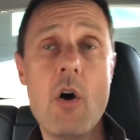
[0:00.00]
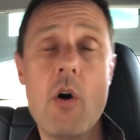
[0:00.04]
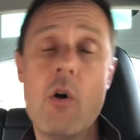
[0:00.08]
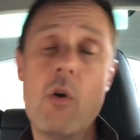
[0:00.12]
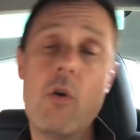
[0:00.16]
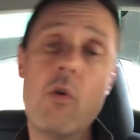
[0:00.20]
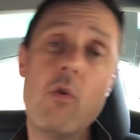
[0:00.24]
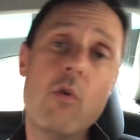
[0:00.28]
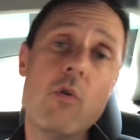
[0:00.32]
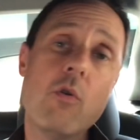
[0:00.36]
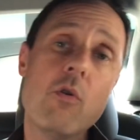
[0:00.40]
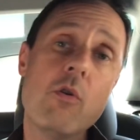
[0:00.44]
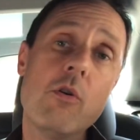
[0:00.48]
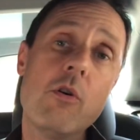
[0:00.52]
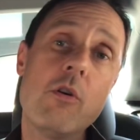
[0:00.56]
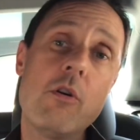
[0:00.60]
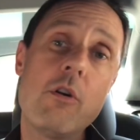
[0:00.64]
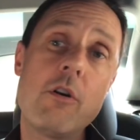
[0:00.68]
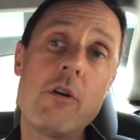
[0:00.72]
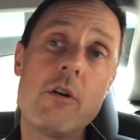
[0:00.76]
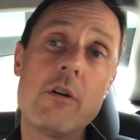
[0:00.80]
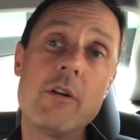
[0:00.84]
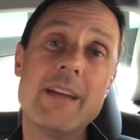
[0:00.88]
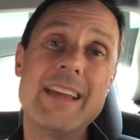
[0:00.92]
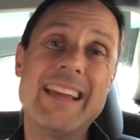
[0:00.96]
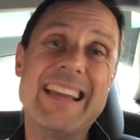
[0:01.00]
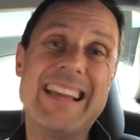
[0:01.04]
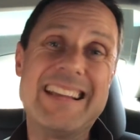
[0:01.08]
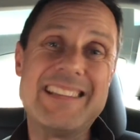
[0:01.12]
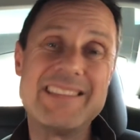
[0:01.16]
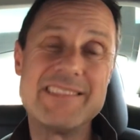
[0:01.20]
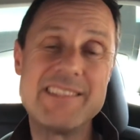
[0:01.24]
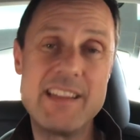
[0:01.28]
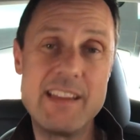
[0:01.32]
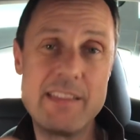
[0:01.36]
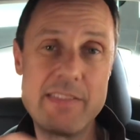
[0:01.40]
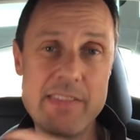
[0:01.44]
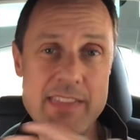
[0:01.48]
Or
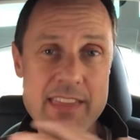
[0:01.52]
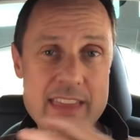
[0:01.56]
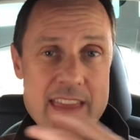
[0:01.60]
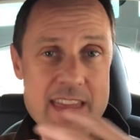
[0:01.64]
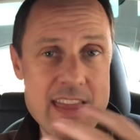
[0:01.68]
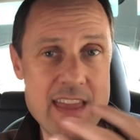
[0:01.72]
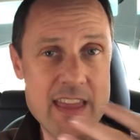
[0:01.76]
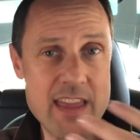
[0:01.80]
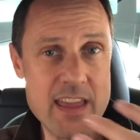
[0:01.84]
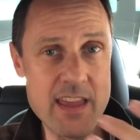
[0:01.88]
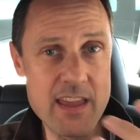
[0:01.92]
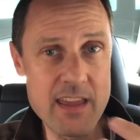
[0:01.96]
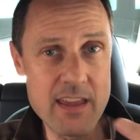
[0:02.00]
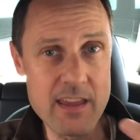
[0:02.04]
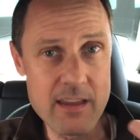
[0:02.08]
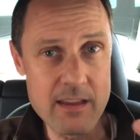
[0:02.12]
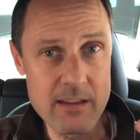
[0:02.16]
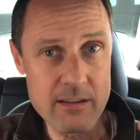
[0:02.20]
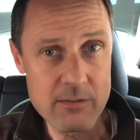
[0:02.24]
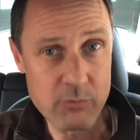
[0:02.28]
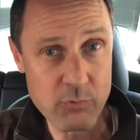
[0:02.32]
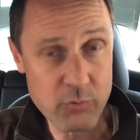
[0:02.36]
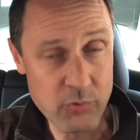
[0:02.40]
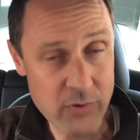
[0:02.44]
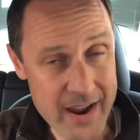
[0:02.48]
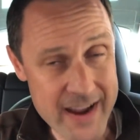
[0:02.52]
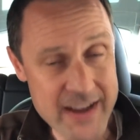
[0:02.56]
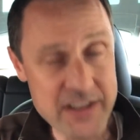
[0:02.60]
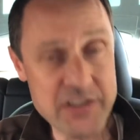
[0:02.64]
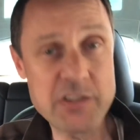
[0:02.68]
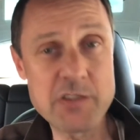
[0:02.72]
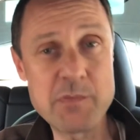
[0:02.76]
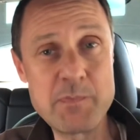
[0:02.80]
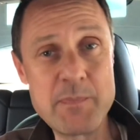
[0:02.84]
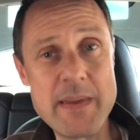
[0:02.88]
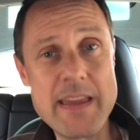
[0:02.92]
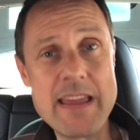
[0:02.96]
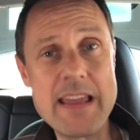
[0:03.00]
is it the write
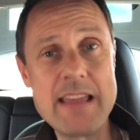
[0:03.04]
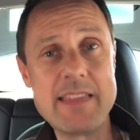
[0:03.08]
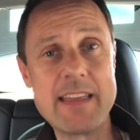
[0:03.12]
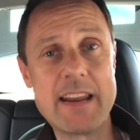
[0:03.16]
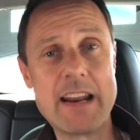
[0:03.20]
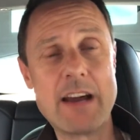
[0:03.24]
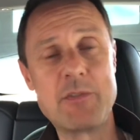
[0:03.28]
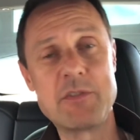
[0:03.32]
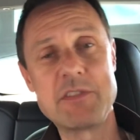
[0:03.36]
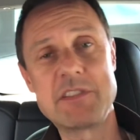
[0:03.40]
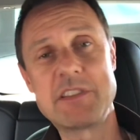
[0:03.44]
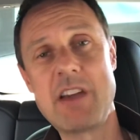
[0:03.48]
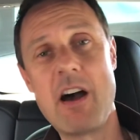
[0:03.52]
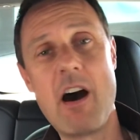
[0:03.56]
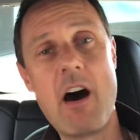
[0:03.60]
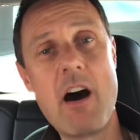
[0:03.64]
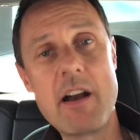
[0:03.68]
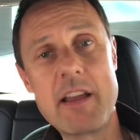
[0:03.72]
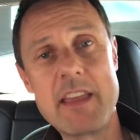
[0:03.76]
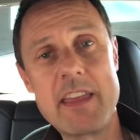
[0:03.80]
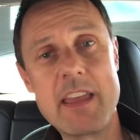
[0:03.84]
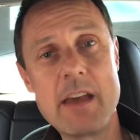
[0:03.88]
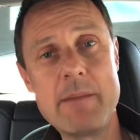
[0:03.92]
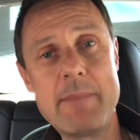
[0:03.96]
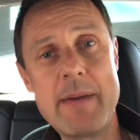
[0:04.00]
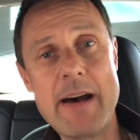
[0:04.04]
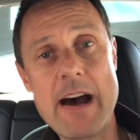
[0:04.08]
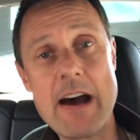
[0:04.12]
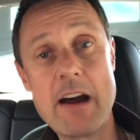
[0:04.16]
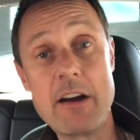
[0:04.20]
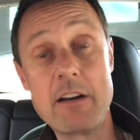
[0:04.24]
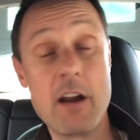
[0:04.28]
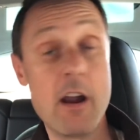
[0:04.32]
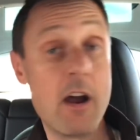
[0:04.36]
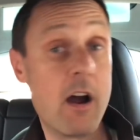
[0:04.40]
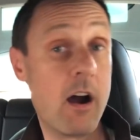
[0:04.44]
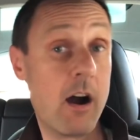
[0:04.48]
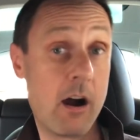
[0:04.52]
speed that I was talking
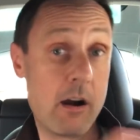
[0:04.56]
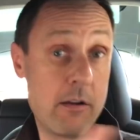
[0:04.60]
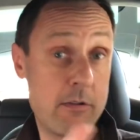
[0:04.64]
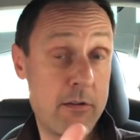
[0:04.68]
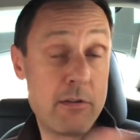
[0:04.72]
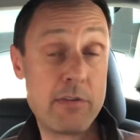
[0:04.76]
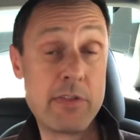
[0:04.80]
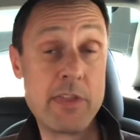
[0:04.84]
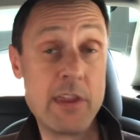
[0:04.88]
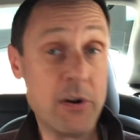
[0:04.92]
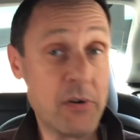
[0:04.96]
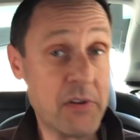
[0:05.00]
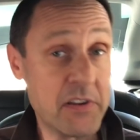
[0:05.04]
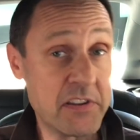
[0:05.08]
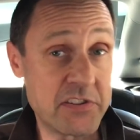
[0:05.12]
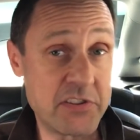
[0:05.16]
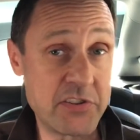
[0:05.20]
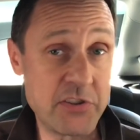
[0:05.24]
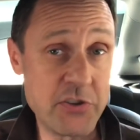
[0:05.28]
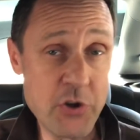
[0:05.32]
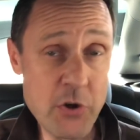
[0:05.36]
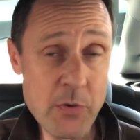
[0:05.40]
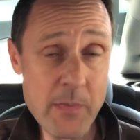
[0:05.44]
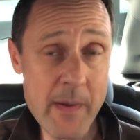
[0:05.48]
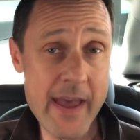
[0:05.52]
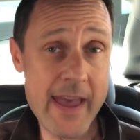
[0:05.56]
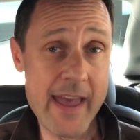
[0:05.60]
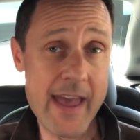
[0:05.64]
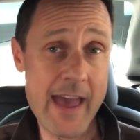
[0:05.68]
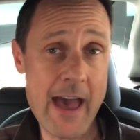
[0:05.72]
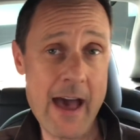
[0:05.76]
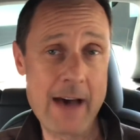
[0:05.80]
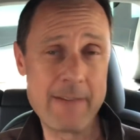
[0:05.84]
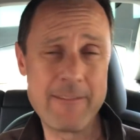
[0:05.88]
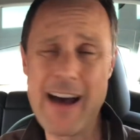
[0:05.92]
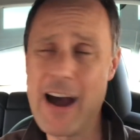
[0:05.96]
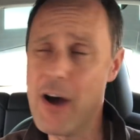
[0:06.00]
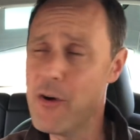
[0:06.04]
about? Are there theories you may
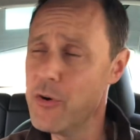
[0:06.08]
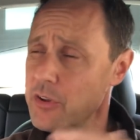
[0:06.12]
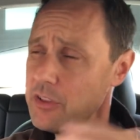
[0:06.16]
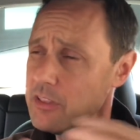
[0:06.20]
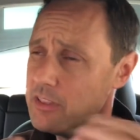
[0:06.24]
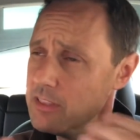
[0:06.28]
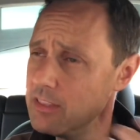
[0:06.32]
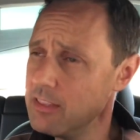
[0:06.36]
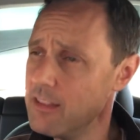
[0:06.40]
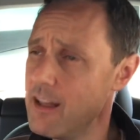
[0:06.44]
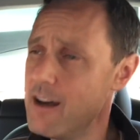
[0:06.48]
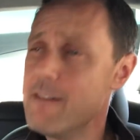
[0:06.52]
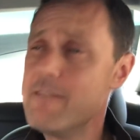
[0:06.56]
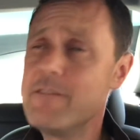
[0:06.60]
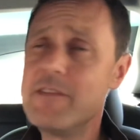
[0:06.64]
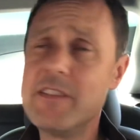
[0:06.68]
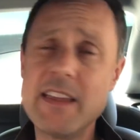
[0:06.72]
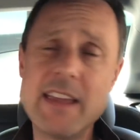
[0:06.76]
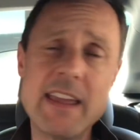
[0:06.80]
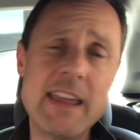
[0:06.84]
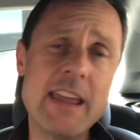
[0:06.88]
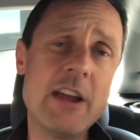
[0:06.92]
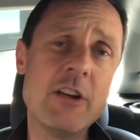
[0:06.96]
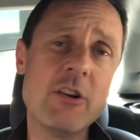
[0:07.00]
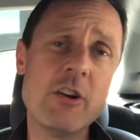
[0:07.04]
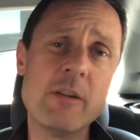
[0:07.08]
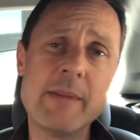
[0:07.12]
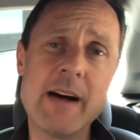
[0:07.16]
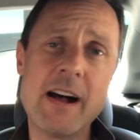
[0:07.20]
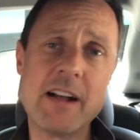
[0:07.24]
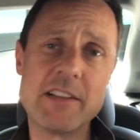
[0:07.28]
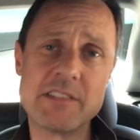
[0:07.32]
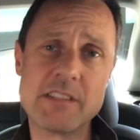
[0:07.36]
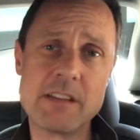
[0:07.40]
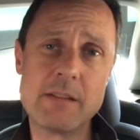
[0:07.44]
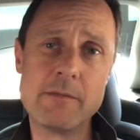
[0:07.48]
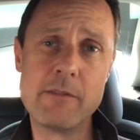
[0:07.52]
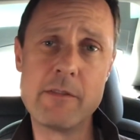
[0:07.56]
have? I would love to hear
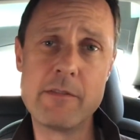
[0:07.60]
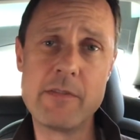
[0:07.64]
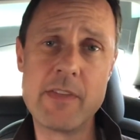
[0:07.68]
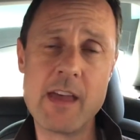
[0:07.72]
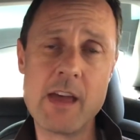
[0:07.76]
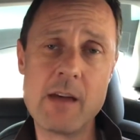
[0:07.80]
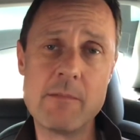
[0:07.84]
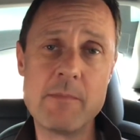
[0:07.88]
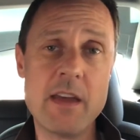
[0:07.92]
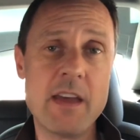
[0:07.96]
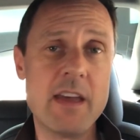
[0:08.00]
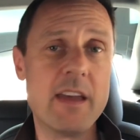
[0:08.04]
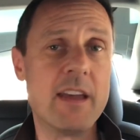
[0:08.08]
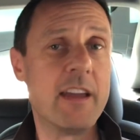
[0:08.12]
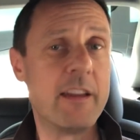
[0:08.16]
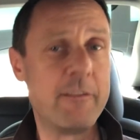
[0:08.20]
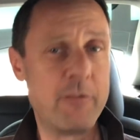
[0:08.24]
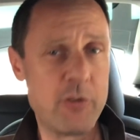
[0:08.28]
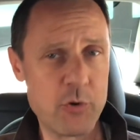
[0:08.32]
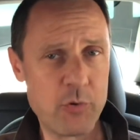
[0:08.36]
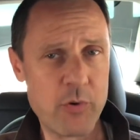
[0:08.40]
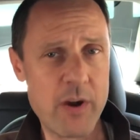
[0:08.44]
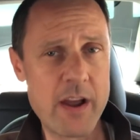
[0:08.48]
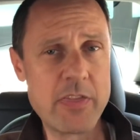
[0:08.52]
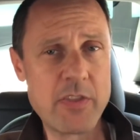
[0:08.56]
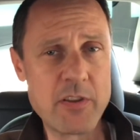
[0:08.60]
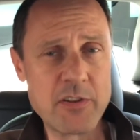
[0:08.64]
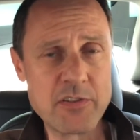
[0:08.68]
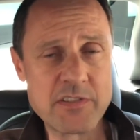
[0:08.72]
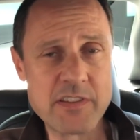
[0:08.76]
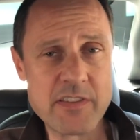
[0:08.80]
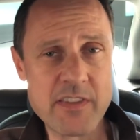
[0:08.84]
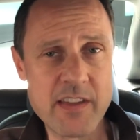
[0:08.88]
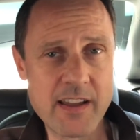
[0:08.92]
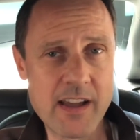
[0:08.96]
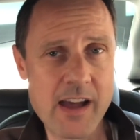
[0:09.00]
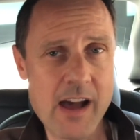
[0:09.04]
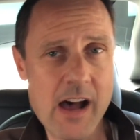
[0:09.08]
about some of them if you write those
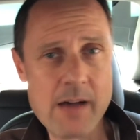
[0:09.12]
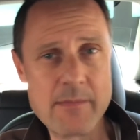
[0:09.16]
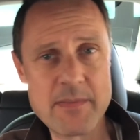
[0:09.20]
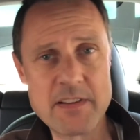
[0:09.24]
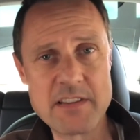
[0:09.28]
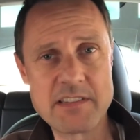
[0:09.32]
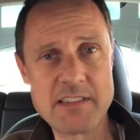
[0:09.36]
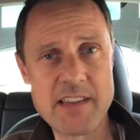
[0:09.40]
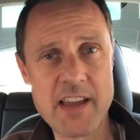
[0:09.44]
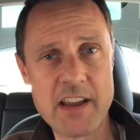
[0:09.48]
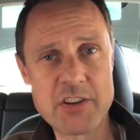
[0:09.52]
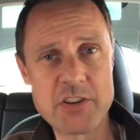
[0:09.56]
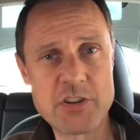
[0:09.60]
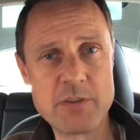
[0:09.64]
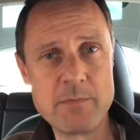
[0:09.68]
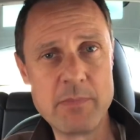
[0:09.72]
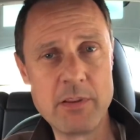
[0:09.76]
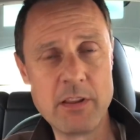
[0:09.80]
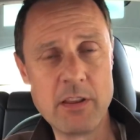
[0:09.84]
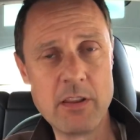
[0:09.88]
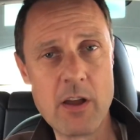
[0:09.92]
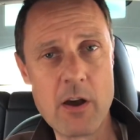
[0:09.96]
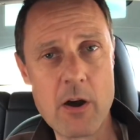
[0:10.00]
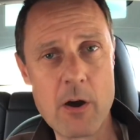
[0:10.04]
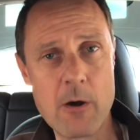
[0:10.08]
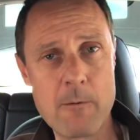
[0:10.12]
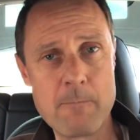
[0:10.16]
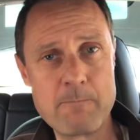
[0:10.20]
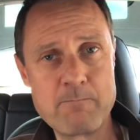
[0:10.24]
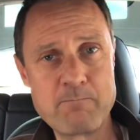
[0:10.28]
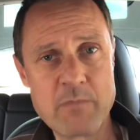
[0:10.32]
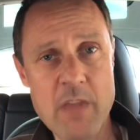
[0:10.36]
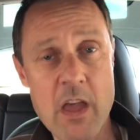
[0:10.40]
in the comment section below.